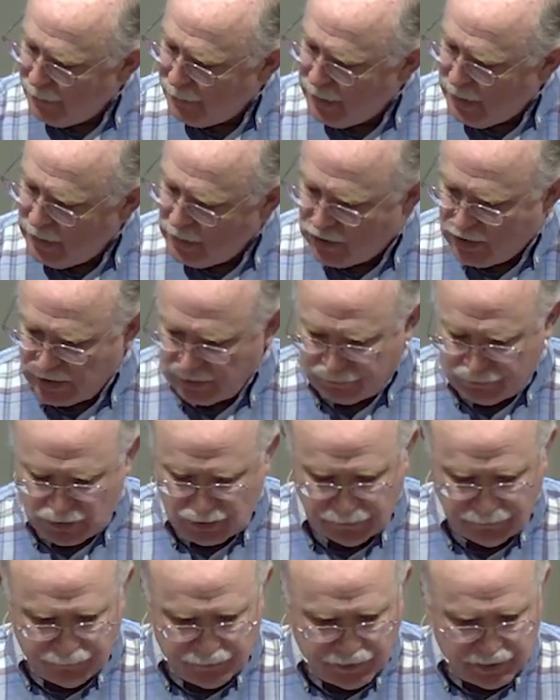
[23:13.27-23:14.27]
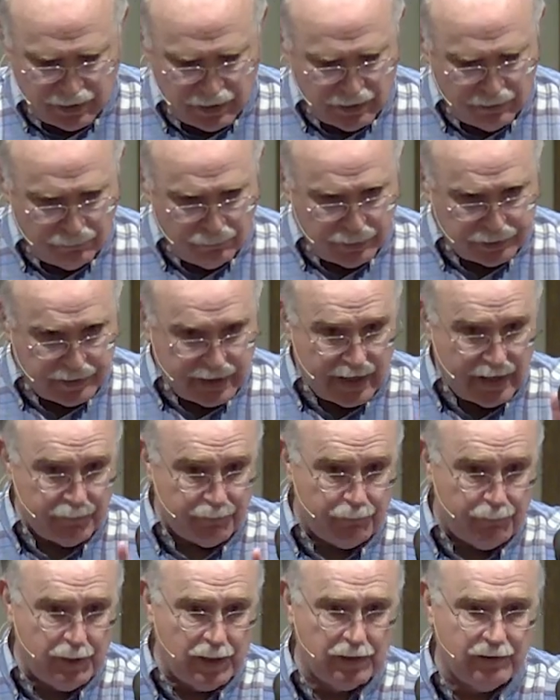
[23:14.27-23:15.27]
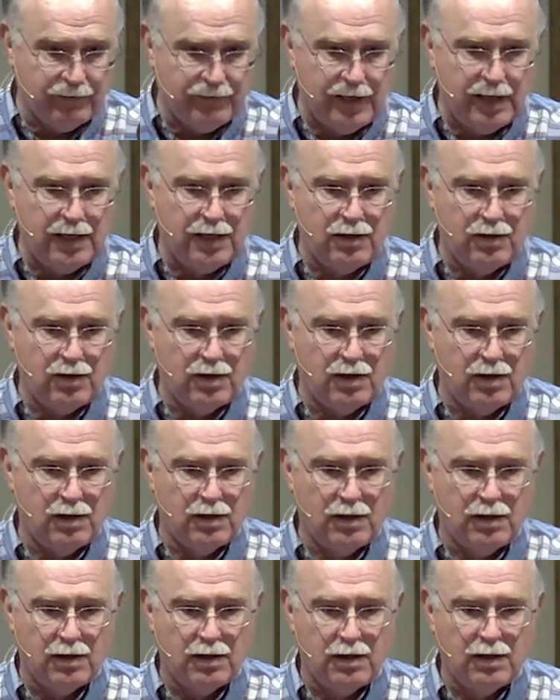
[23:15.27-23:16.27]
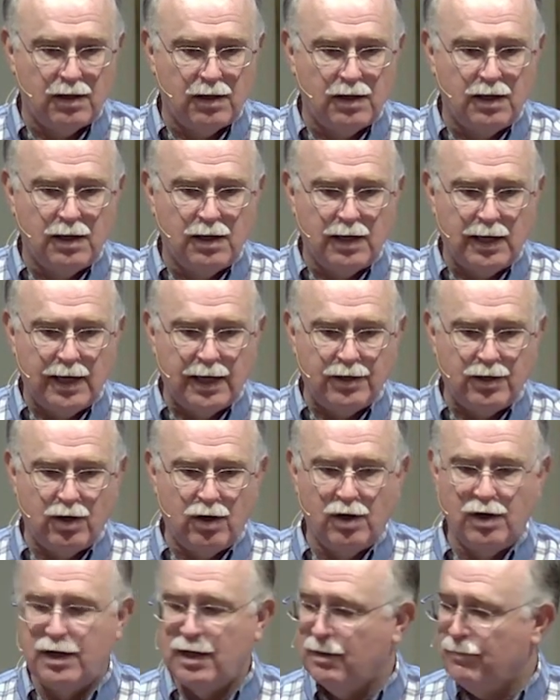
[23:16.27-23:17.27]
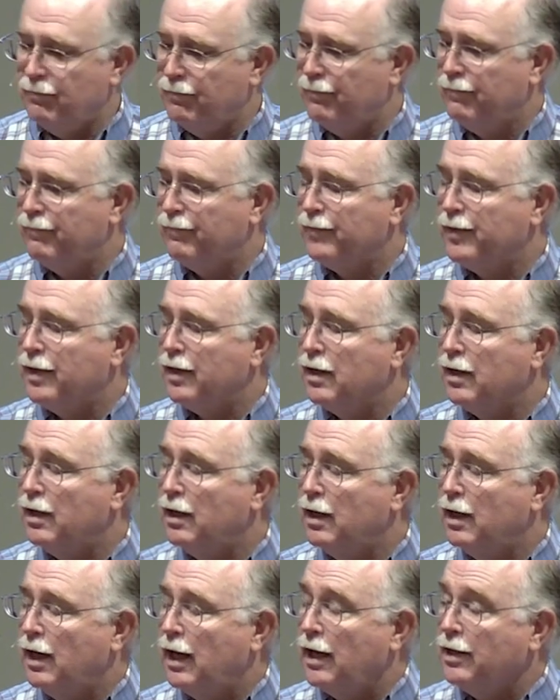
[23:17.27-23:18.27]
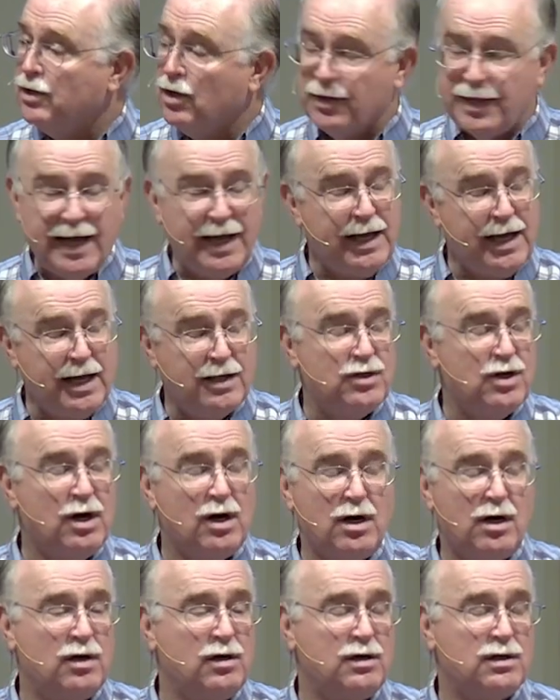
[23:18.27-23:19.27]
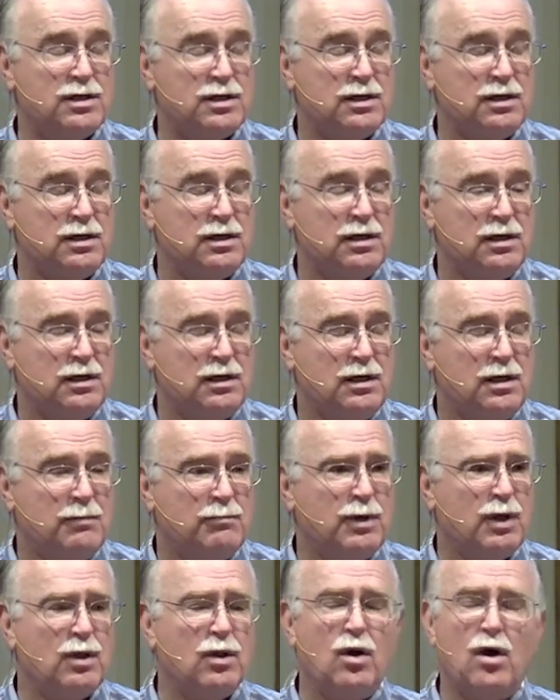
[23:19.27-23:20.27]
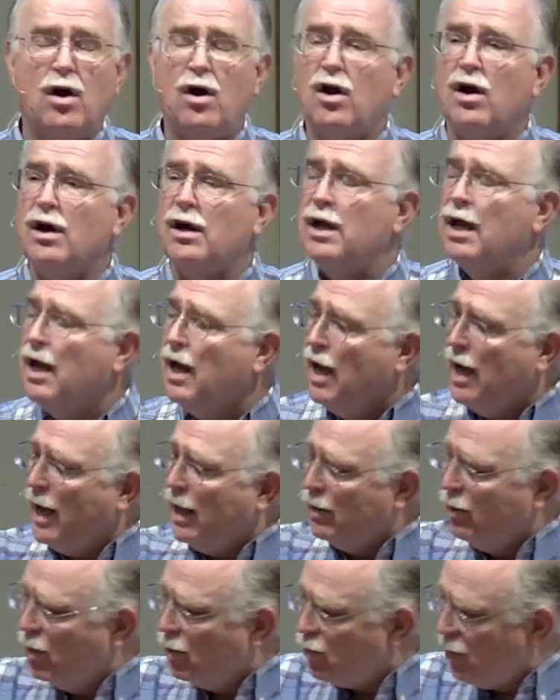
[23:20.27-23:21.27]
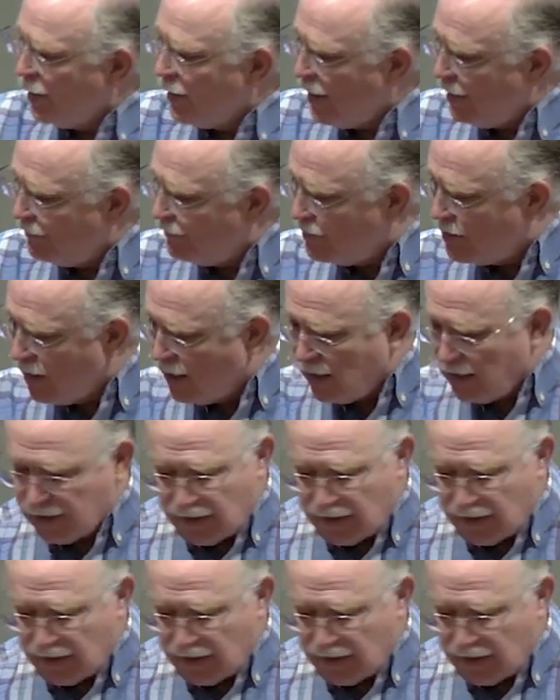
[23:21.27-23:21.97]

from Egypt, but that bit of anger had hurt him. And you know, that had to hurt. "But Lord, look what I've